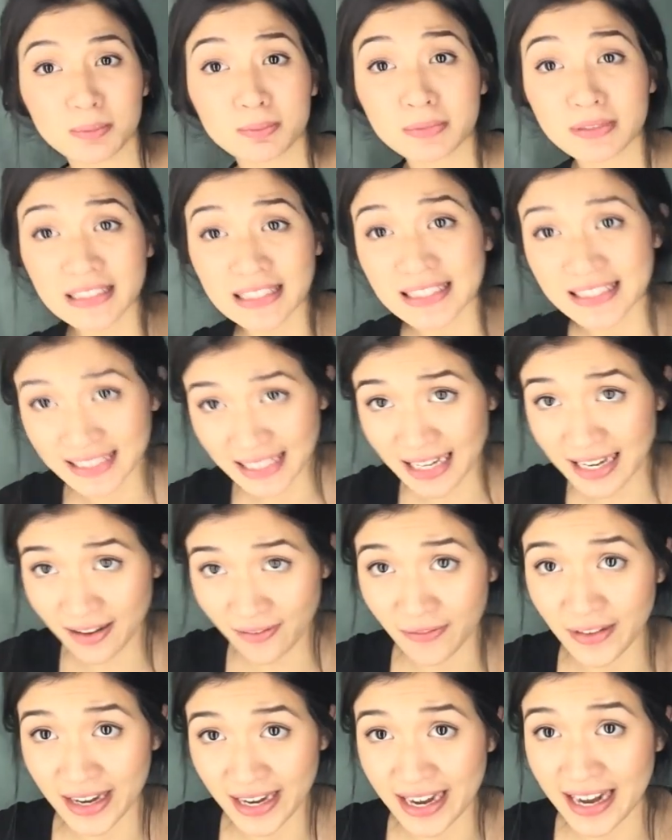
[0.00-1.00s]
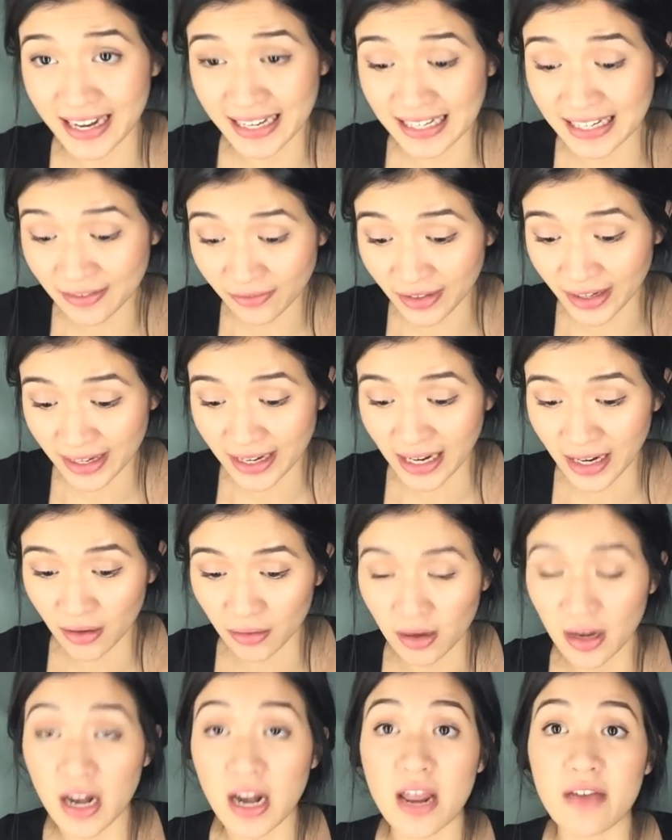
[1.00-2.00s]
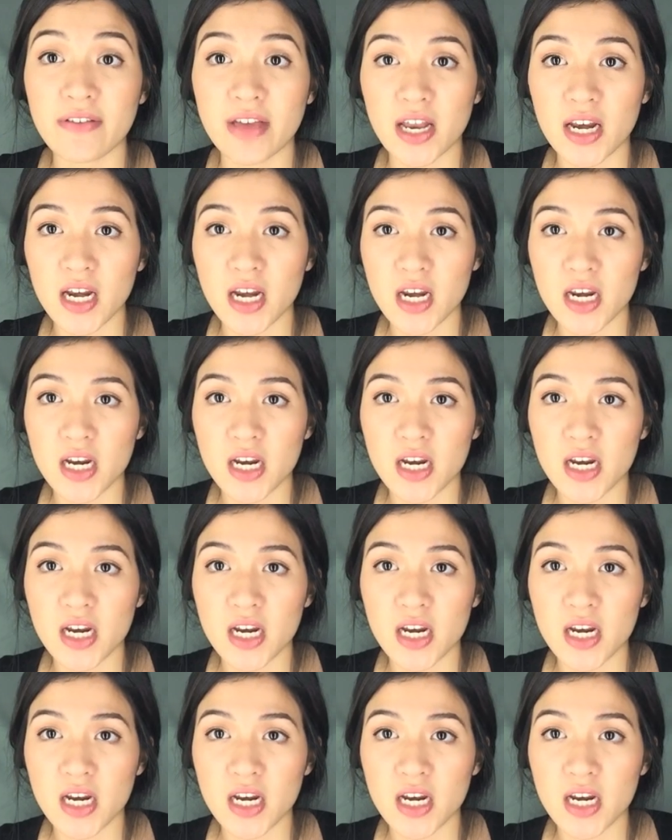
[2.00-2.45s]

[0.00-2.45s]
please leave it down. Let it.